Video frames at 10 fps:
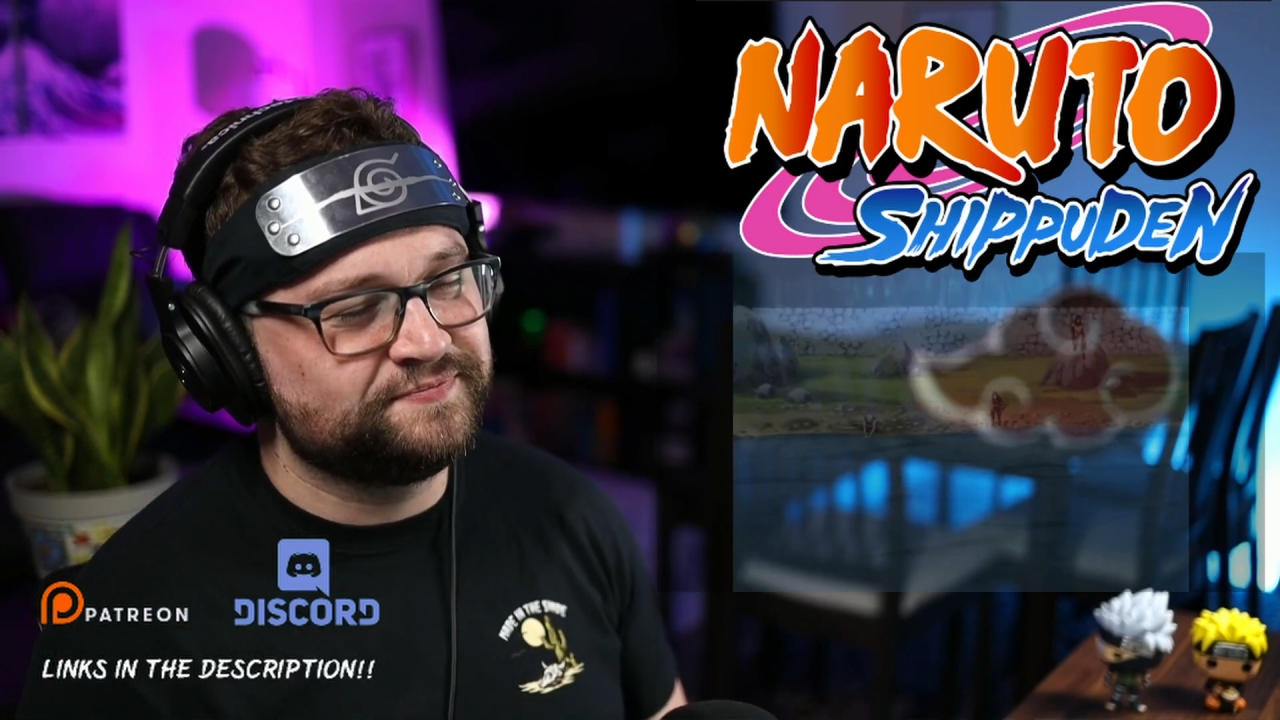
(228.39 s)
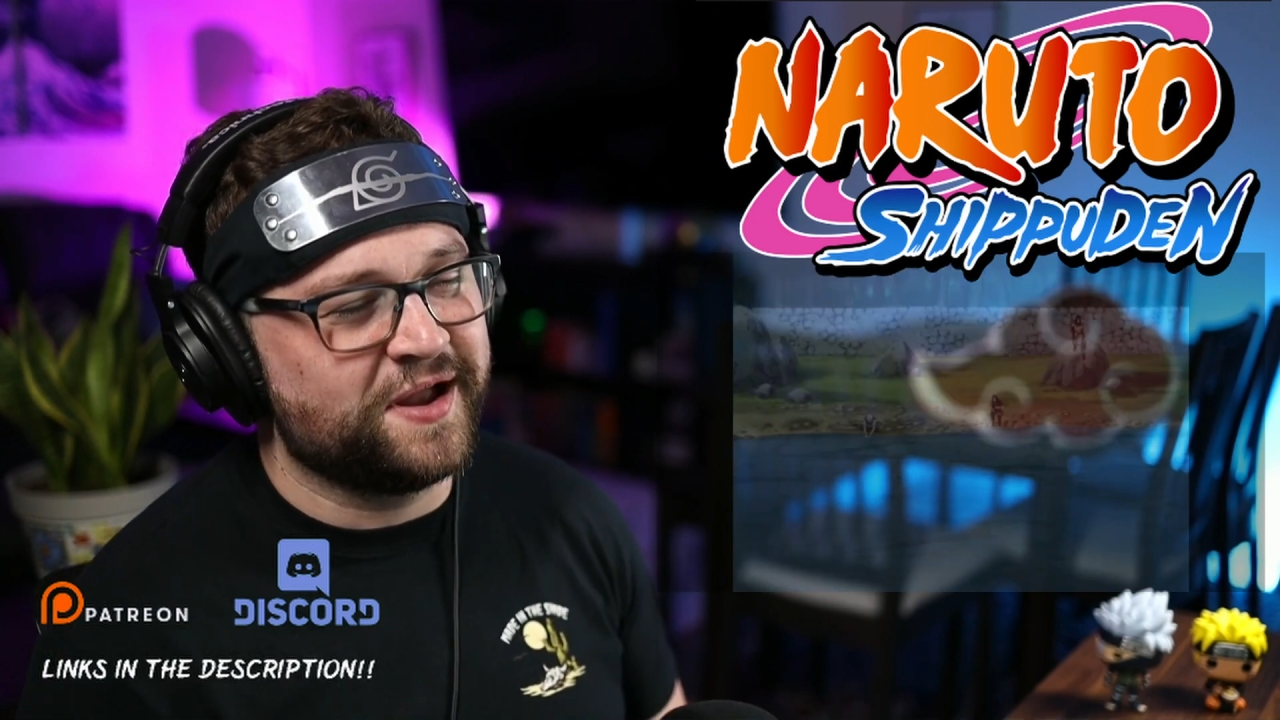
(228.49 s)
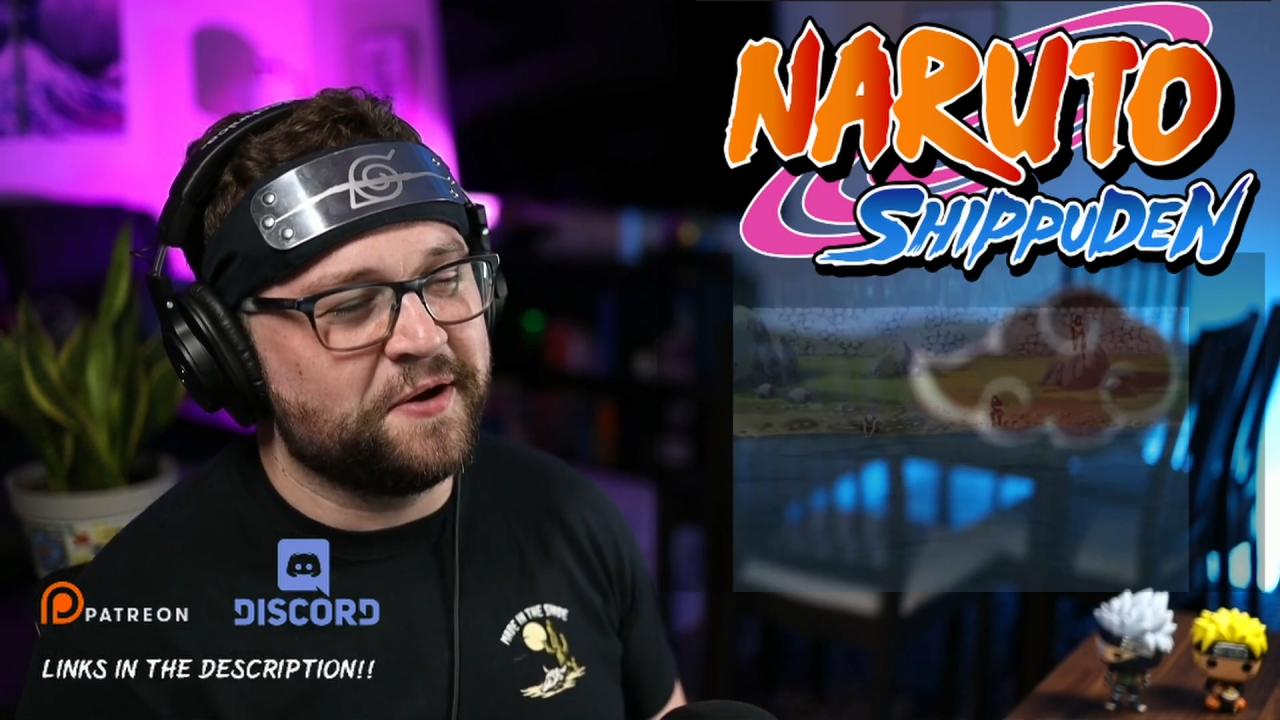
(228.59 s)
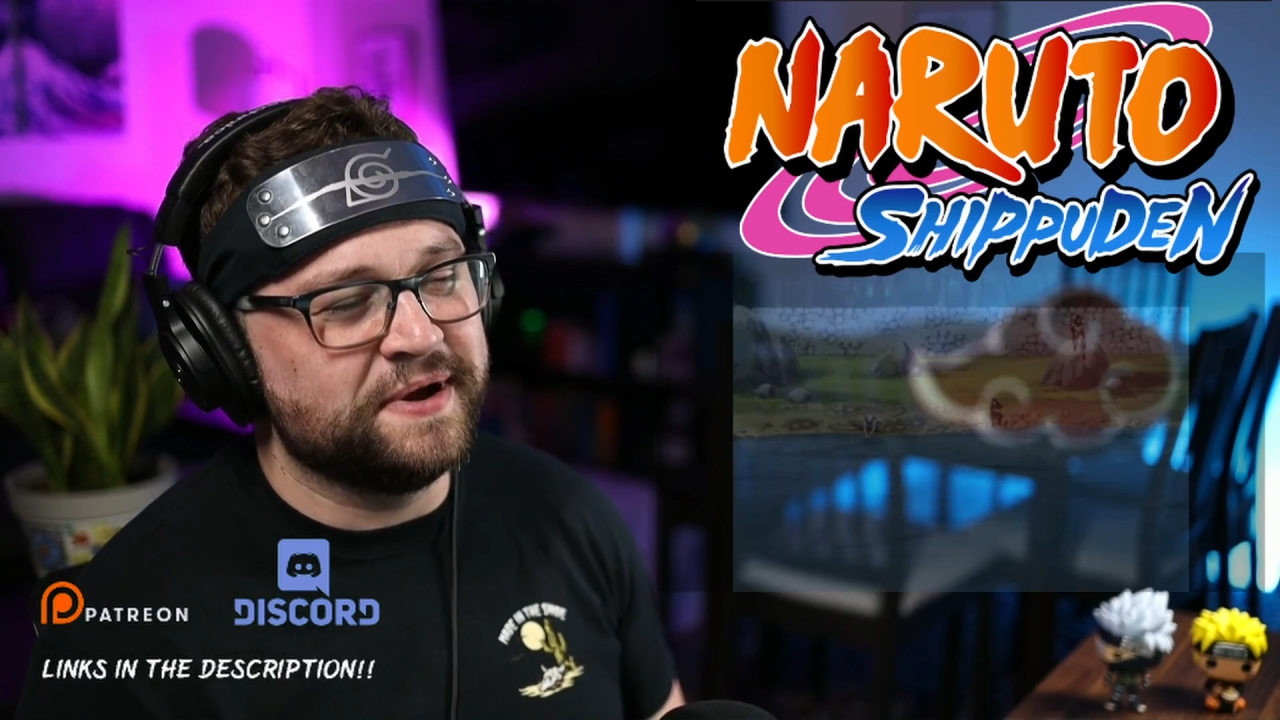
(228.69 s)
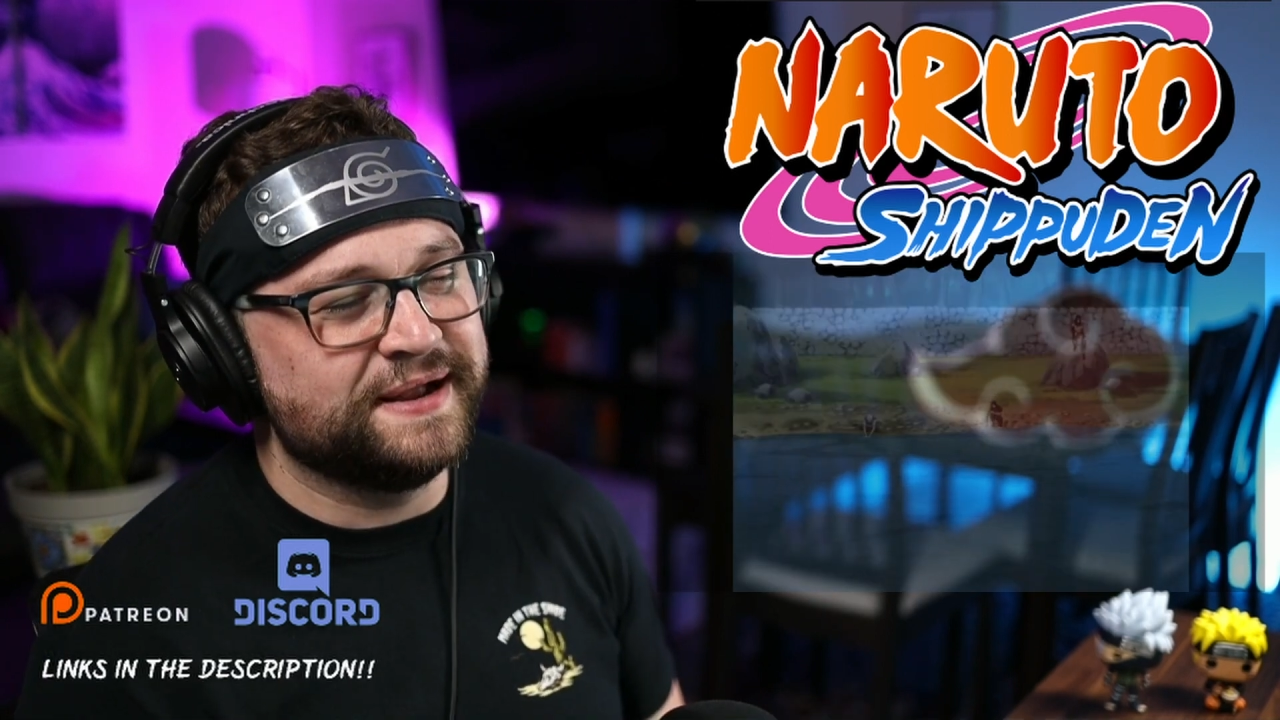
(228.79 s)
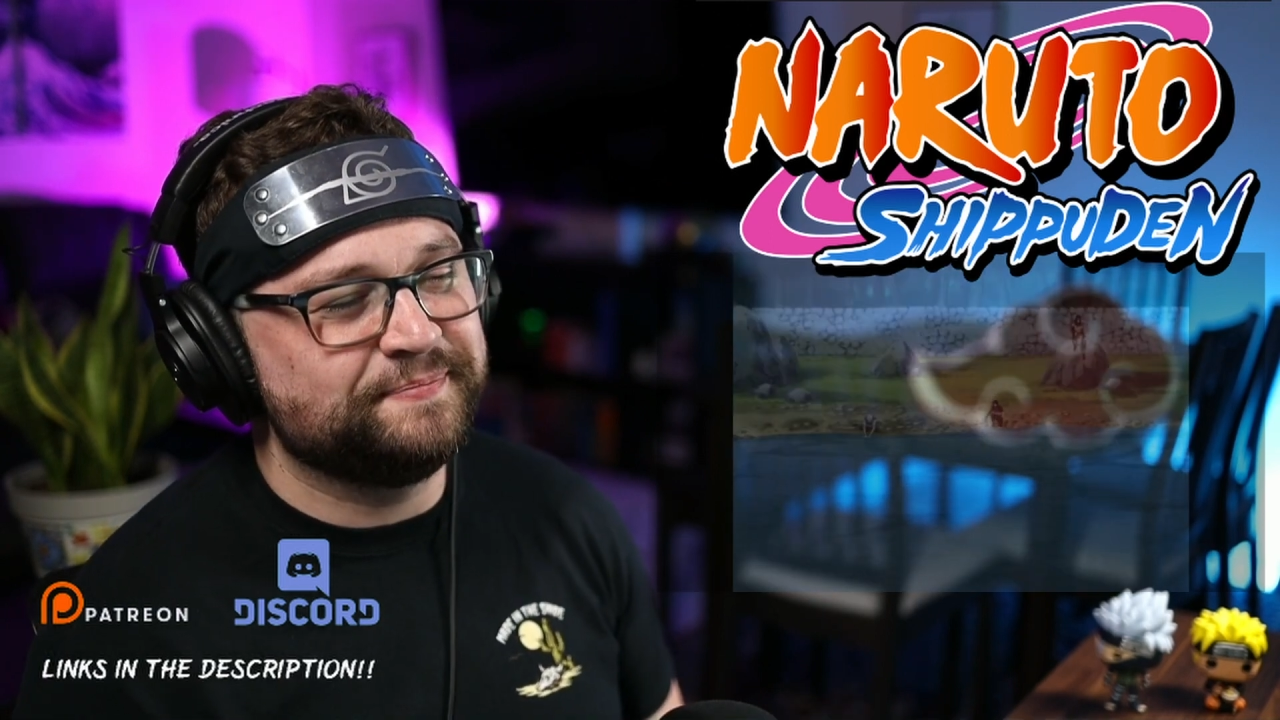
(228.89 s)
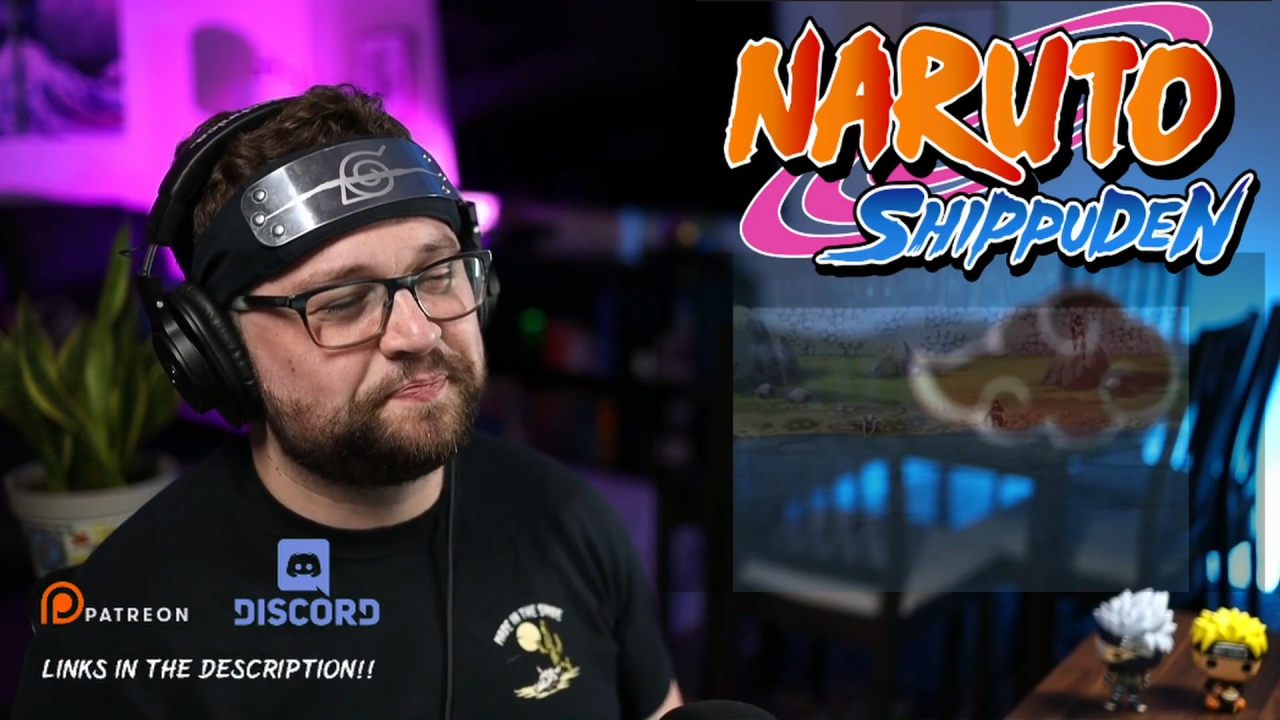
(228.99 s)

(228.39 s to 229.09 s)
I'll wait.